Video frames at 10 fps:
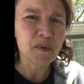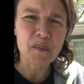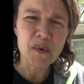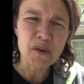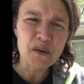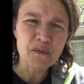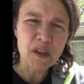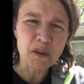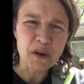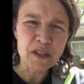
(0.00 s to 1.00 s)
remove
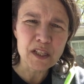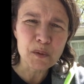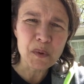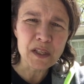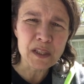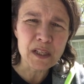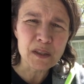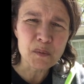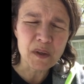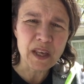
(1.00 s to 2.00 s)
the largest
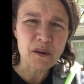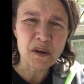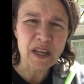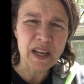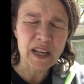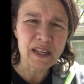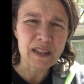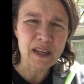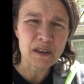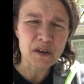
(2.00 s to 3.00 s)
pieces without getting
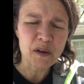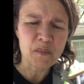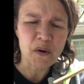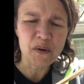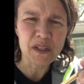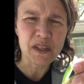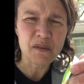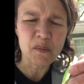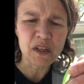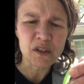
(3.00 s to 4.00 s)
the other components of
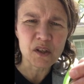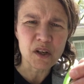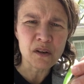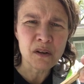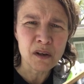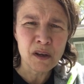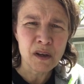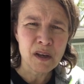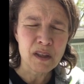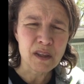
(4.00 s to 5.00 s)
the mixture,
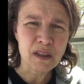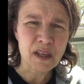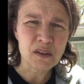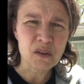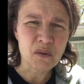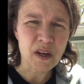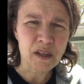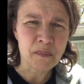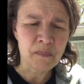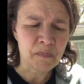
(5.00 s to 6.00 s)
then that's great.